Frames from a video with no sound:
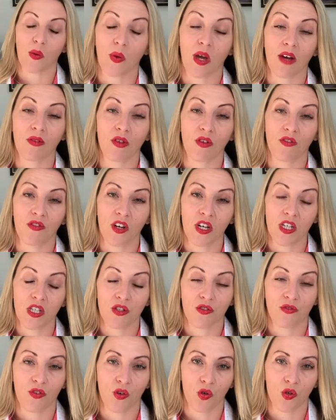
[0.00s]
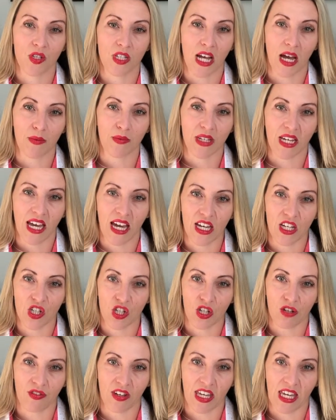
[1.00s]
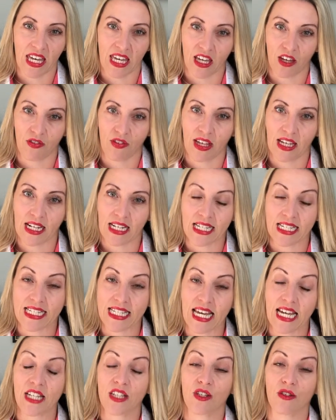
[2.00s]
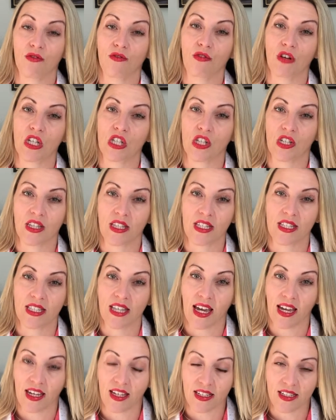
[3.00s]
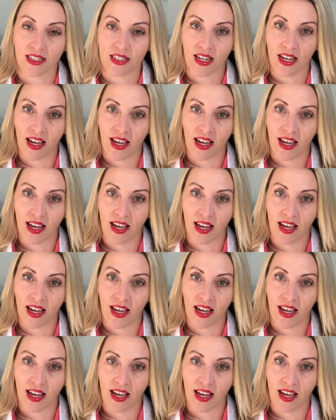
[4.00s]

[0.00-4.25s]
we have the first forced abdication of a King of England, that of Richard II.